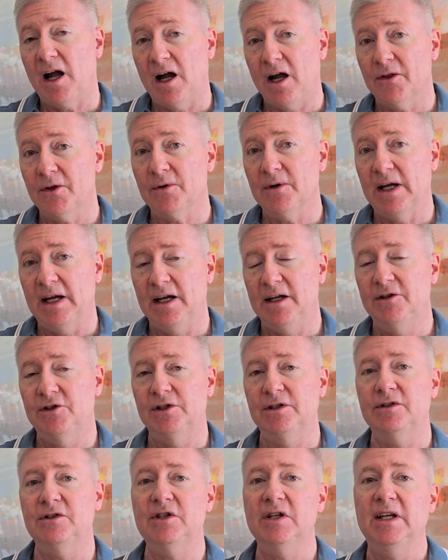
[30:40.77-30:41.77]
other
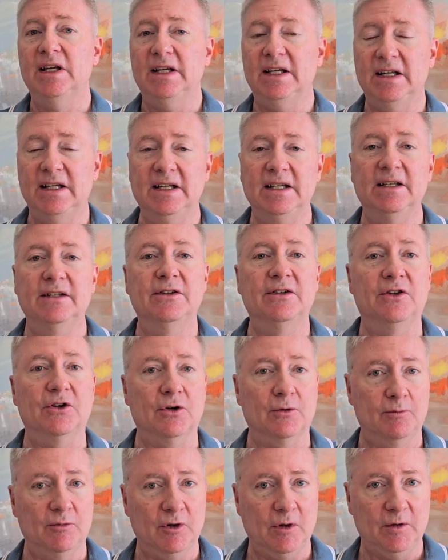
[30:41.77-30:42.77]
agents in their
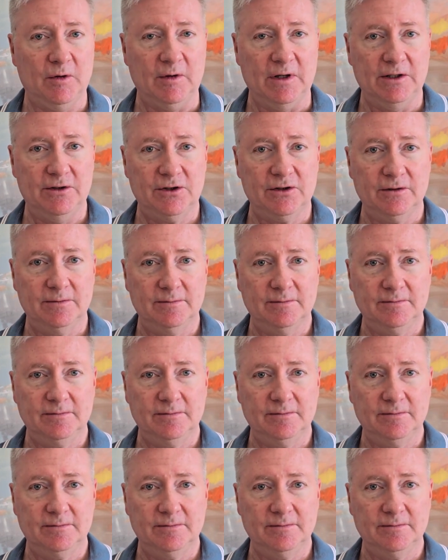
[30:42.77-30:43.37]
brokerage.